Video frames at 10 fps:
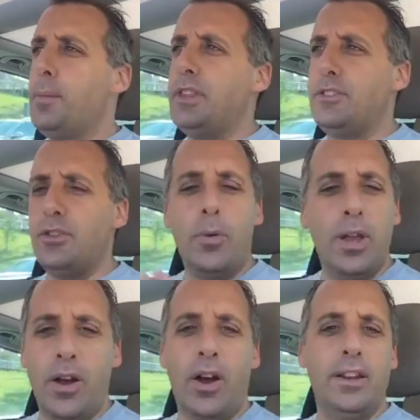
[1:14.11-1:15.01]
But there's no
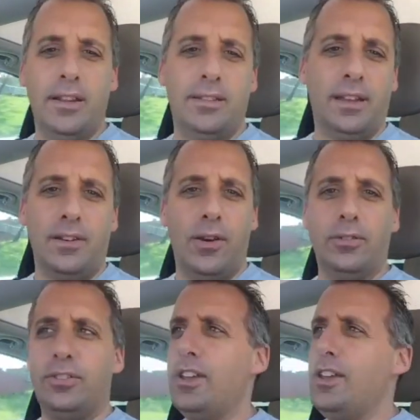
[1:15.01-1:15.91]
way you're hiding a dick
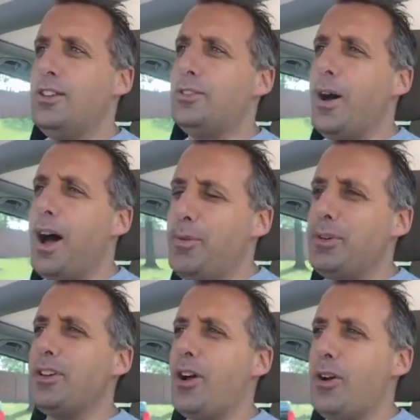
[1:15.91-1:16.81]
nose. So I
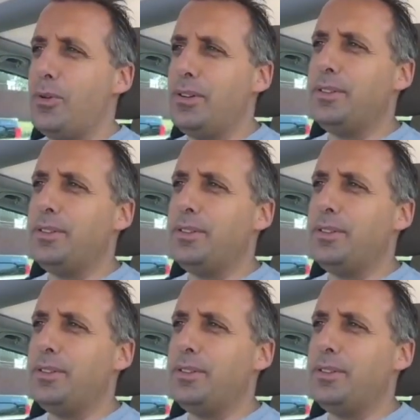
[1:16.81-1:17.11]
would go